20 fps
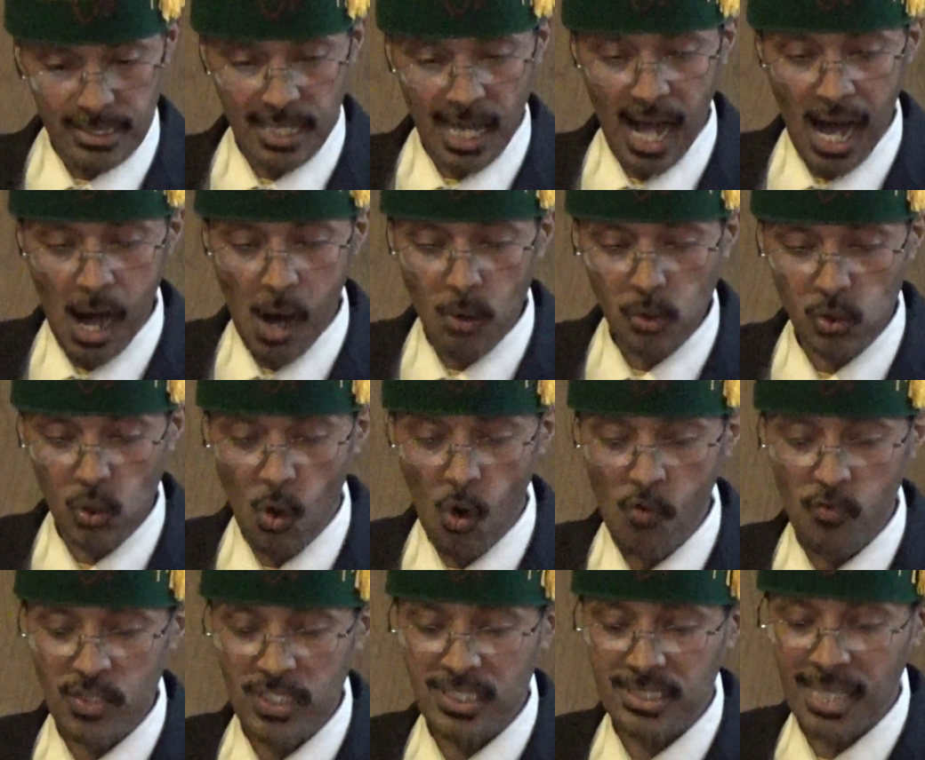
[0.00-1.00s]
out
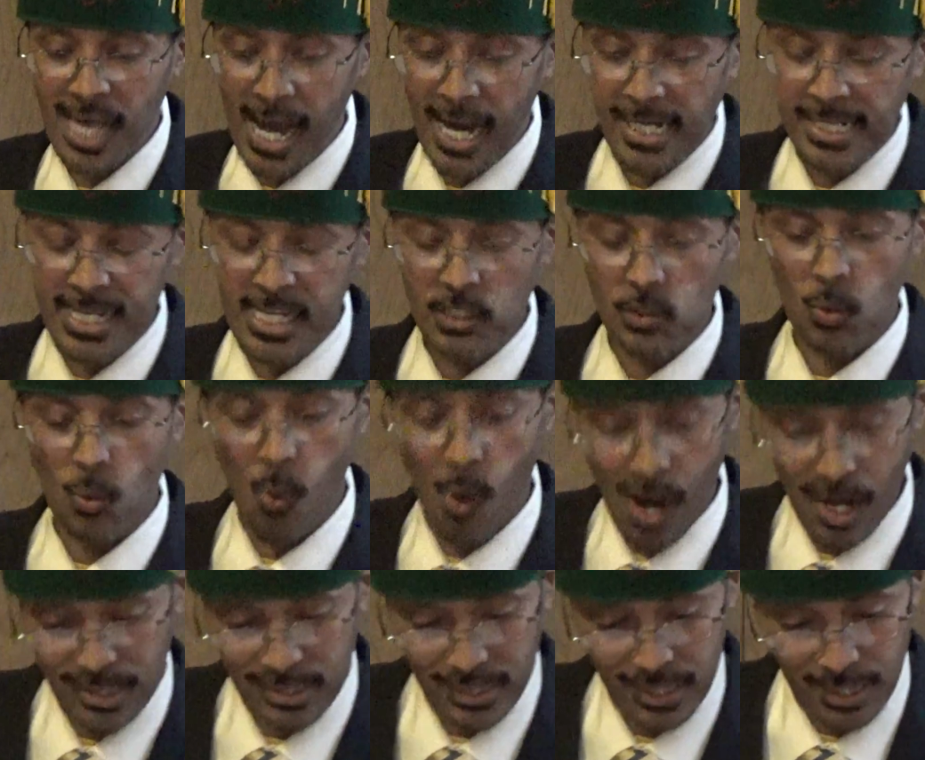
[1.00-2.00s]
of stagnant
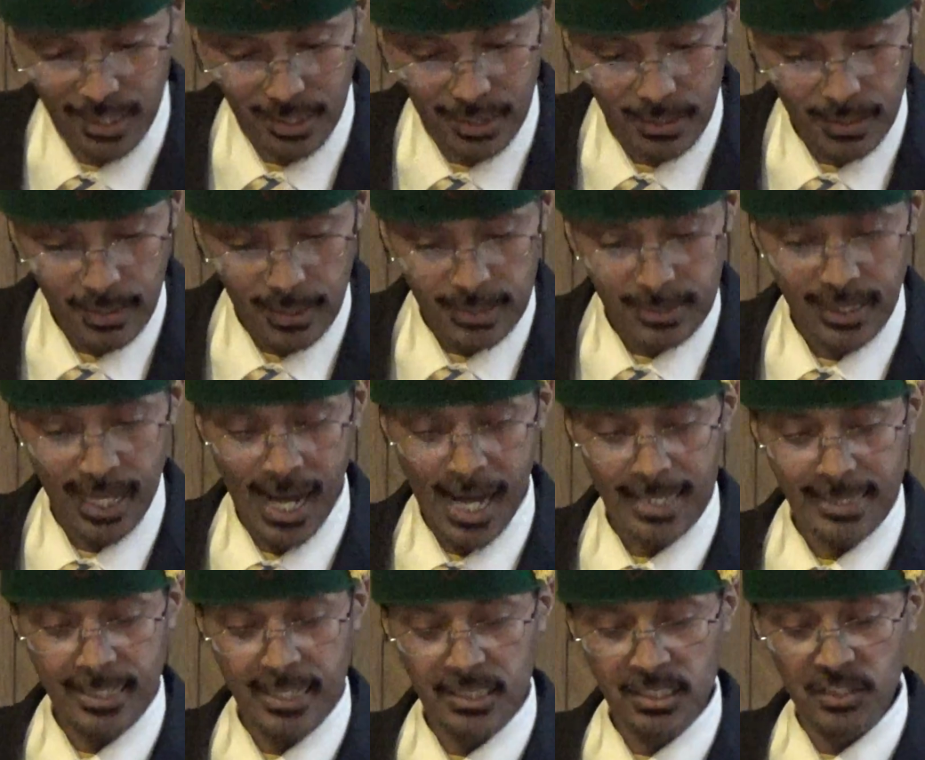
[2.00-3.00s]
water
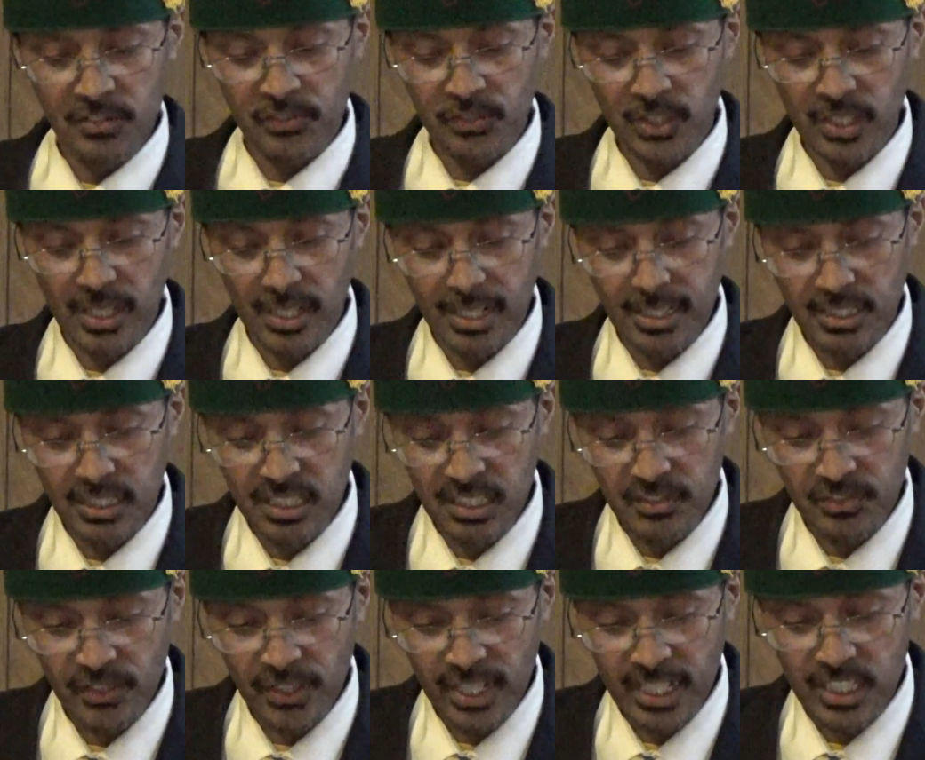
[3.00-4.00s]
that the
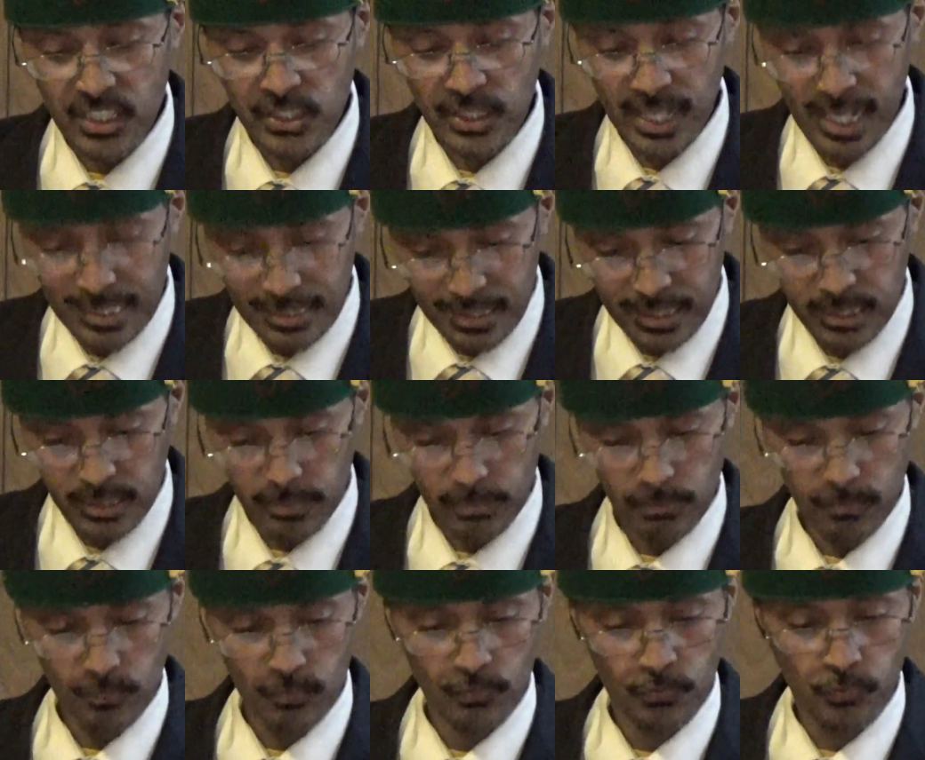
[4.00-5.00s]
differentiated
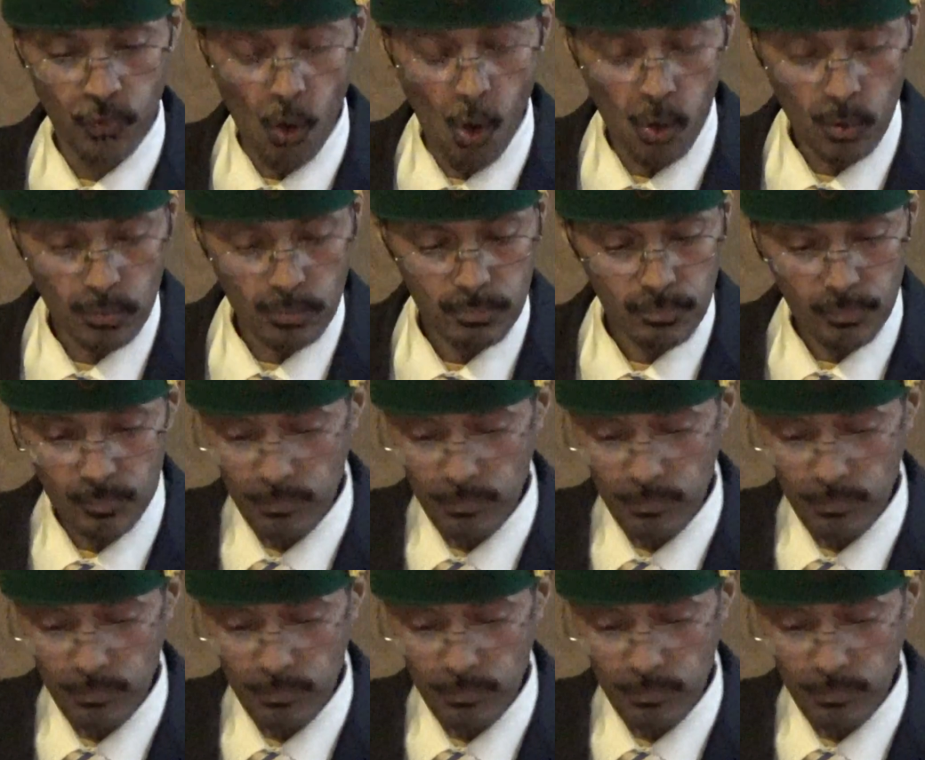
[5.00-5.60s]
forms